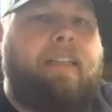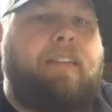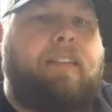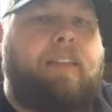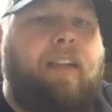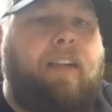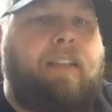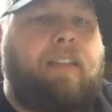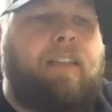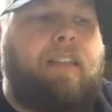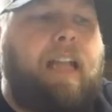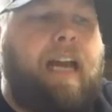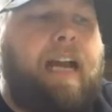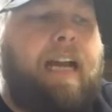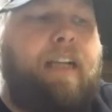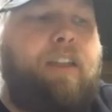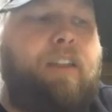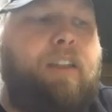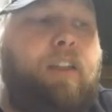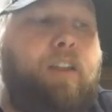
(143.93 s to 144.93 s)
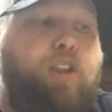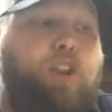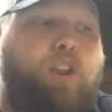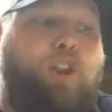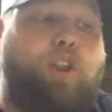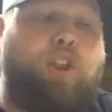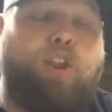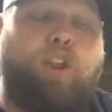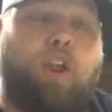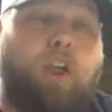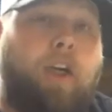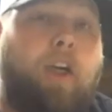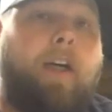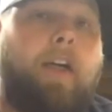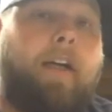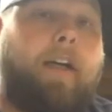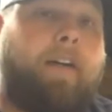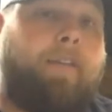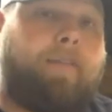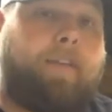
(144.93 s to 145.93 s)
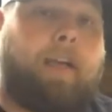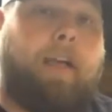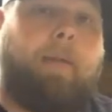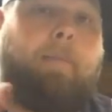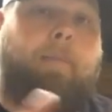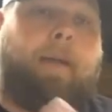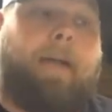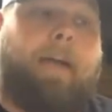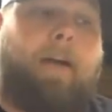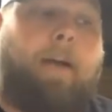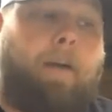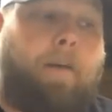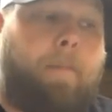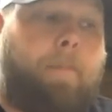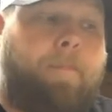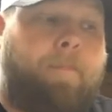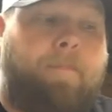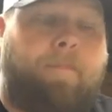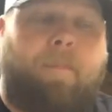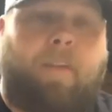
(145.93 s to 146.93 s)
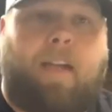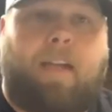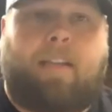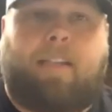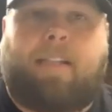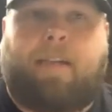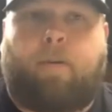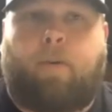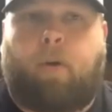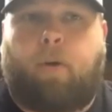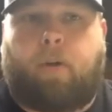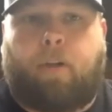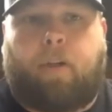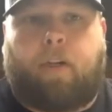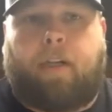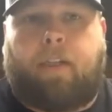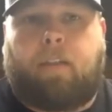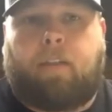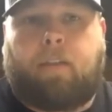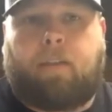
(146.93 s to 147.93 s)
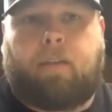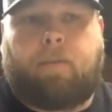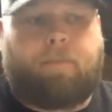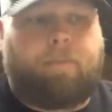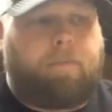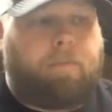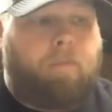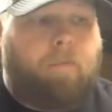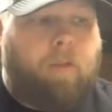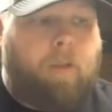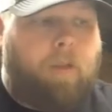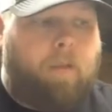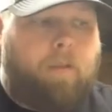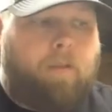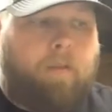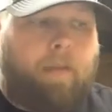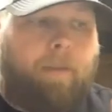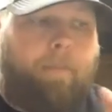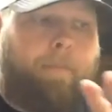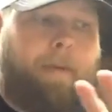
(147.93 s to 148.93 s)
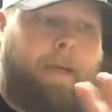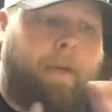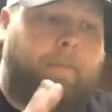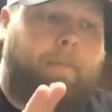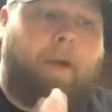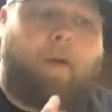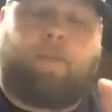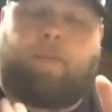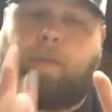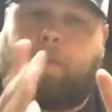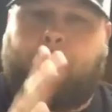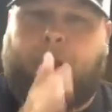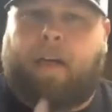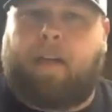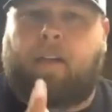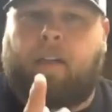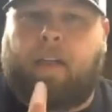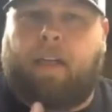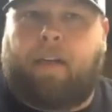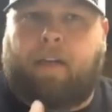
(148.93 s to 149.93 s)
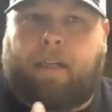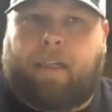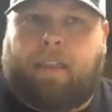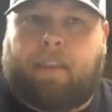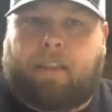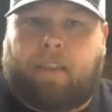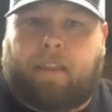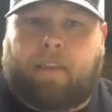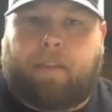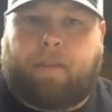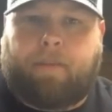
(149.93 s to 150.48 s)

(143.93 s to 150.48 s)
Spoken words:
on the slash should have come out at 0 degrees. That meaning both are parallel to each other.